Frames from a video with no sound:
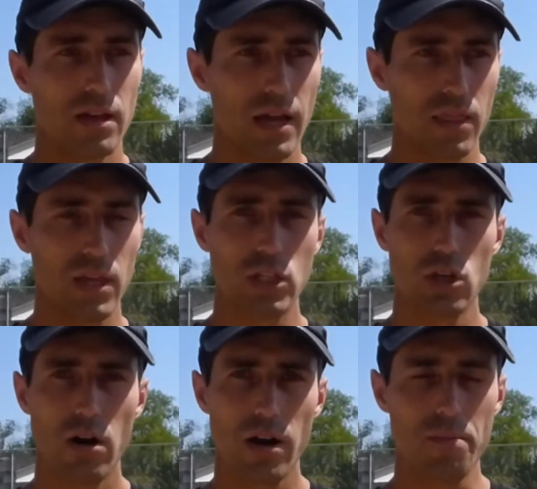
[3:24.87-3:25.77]
and they
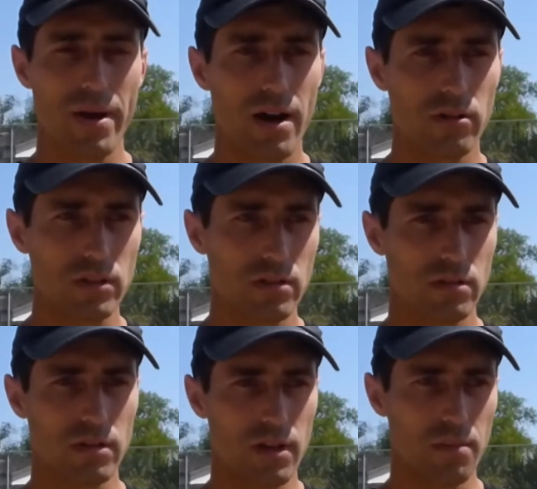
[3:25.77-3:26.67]
talk about
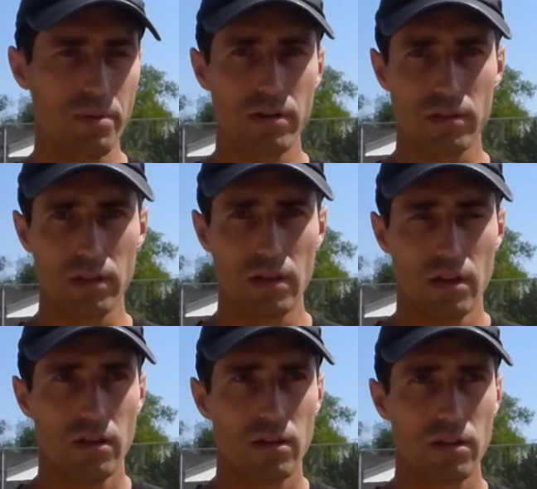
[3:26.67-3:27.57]
apparently
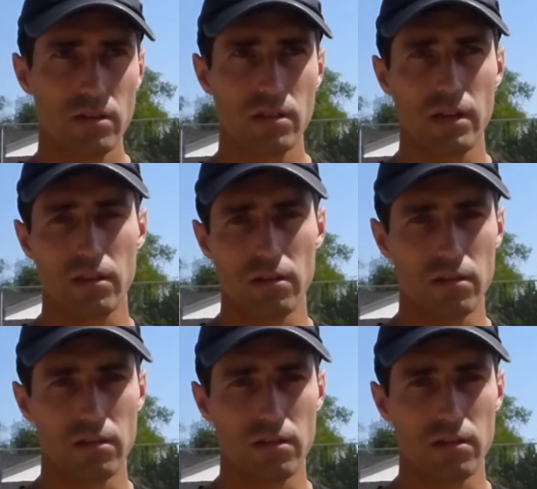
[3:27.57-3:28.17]
he's like